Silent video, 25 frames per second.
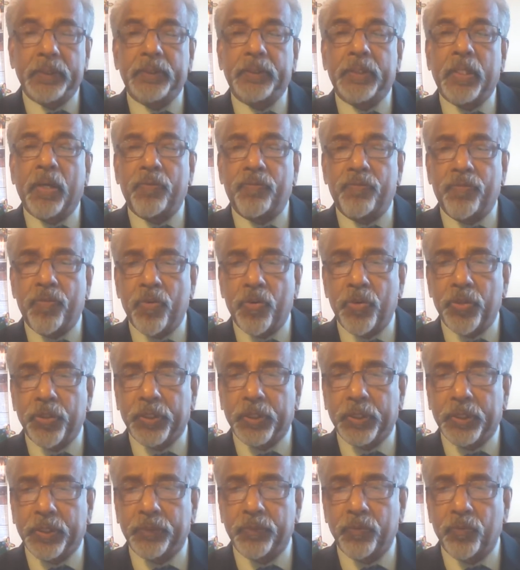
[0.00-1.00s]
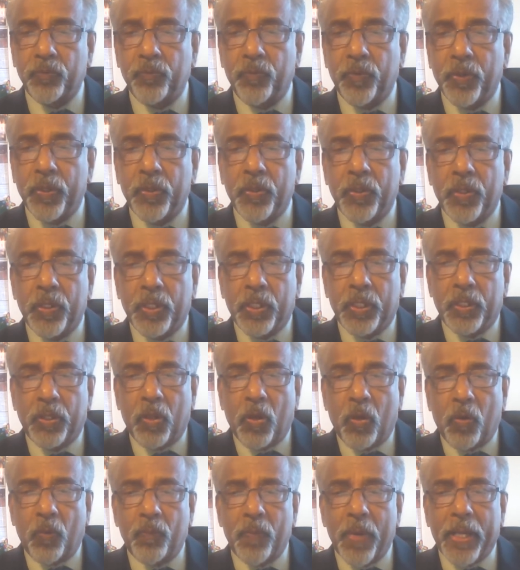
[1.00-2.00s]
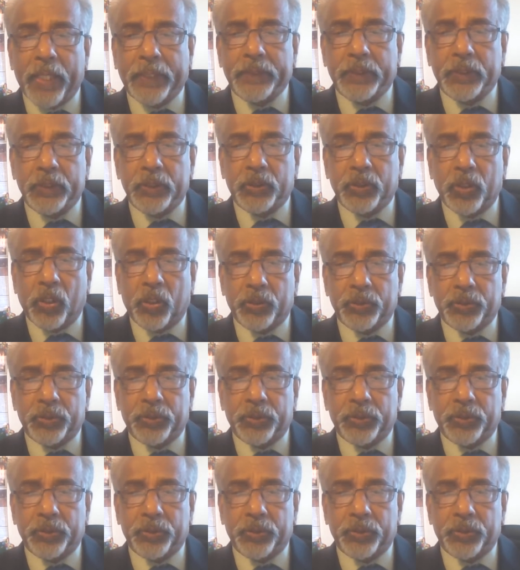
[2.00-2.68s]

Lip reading: the fourth vaccine shot.